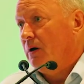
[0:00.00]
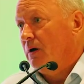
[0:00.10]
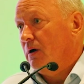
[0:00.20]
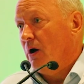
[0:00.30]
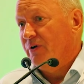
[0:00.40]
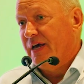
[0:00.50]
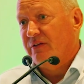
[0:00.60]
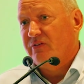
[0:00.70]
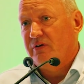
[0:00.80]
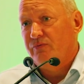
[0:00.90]
are an
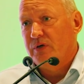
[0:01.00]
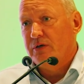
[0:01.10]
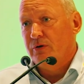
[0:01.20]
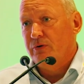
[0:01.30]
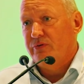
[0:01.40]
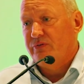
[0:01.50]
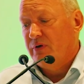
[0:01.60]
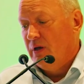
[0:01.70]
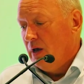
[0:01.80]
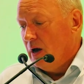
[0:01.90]
additive we
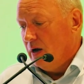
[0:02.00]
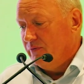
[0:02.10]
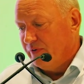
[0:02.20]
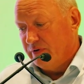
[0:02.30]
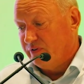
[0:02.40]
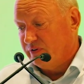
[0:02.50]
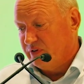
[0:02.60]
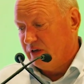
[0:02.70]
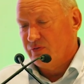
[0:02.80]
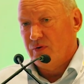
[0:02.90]
use very
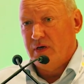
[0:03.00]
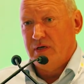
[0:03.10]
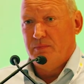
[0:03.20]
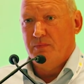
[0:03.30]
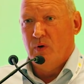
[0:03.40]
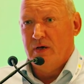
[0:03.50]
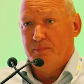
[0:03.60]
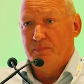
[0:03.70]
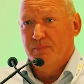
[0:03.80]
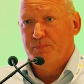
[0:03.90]
successfully
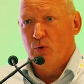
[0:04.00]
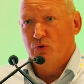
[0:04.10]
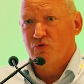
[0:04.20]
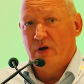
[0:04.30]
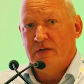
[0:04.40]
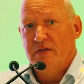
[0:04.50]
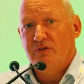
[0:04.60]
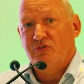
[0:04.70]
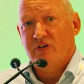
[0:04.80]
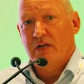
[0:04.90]
where core
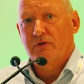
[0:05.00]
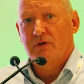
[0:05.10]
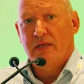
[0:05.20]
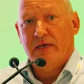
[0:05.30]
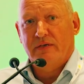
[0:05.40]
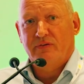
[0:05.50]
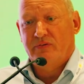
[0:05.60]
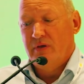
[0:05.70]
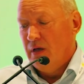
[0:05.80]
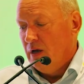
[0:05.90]
drainage, shallow
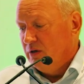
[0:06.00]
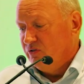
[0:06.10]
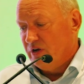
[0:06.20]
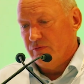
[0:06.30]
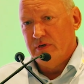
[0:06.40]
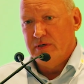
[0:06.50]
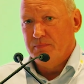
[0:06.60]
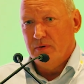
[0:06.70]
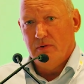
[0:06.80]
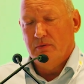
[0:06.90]
clays,
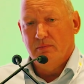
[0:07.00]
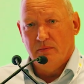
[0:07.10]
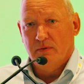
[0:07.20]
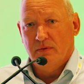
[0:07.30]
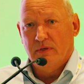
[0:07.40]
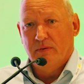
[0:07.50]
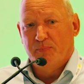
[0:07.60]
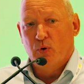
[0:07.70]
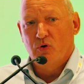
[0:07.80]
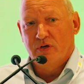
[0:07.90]
generally
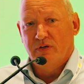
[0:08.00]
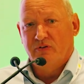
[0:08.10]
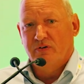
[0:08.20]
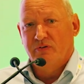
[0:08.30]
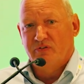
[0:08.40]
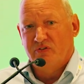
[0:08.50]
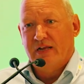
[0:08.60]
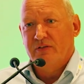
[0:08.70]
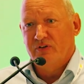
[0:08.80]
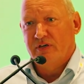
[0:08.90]
core conditions,
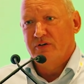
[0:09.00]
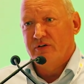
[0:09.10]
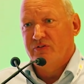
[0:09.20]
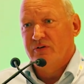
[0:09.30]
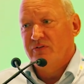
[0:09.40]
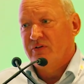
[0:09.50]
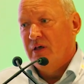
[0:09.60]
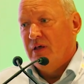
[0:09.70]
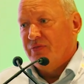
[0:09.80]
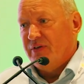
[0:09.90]
challenging conditions.
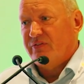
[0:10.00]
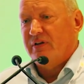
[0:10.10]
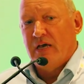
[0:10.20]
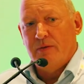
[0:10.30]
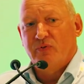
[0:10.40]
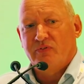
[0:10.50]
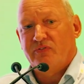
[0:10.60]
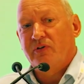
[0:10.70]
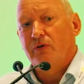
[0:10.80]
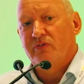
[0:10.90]
This enables
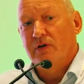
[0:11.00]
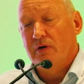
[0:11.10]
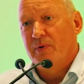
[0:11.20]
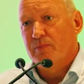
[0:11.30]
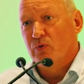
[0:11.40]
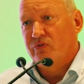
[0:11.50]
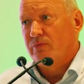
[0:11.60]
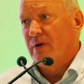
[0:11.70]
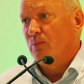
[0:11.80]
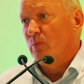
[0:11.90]
us to use a little bit more
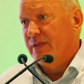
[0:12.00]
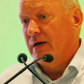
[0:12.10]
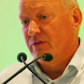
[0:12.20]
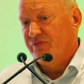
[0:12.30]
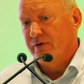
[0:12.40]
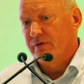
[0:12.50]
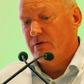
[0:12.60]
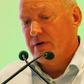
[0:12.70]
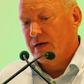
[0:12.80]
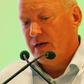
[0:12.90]
cement without fear
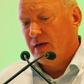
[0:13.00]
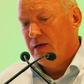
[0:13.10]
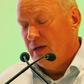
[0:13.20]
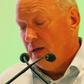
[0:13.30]
of cracking.